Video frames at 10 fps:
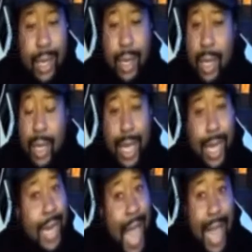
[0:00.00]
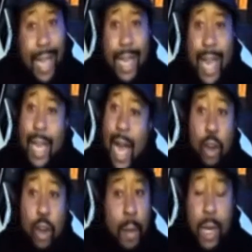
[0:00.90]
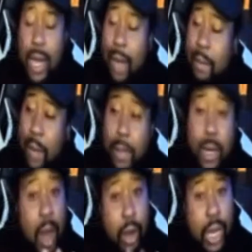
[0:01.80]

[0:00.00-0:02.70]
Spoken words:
and act like I know I'm in America.